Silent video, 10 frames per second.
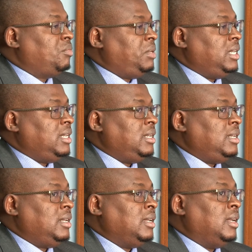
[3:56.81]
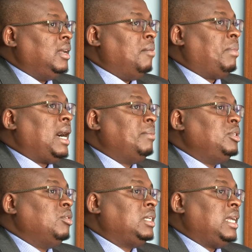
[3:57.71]
to be
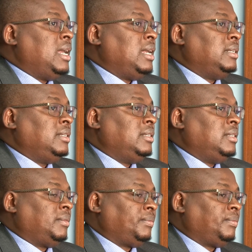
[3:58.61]
perhaps not as